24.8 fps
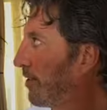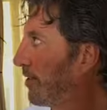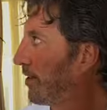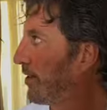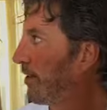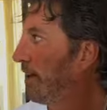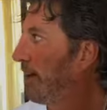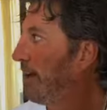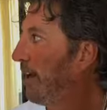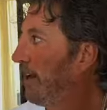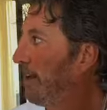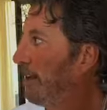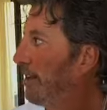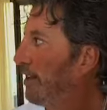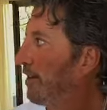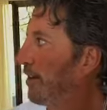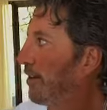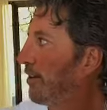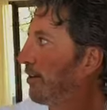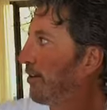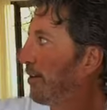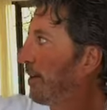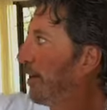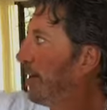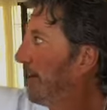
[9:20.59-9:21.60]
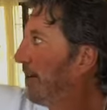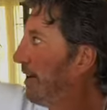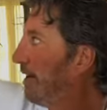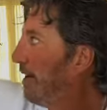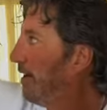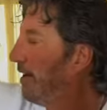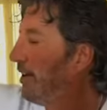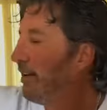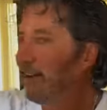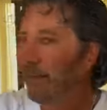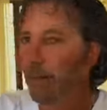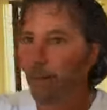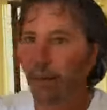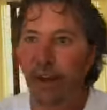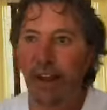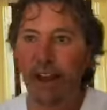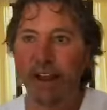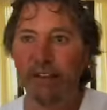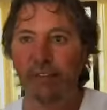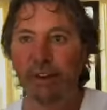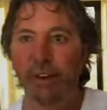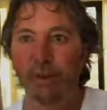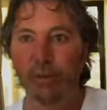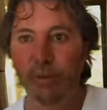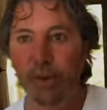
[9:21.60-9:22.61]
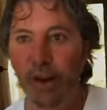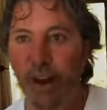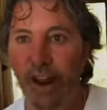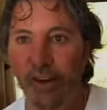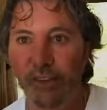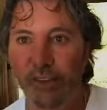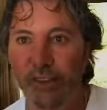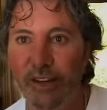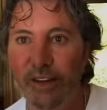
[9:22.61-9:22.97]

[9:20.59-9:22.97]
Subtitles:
38th degree whatever.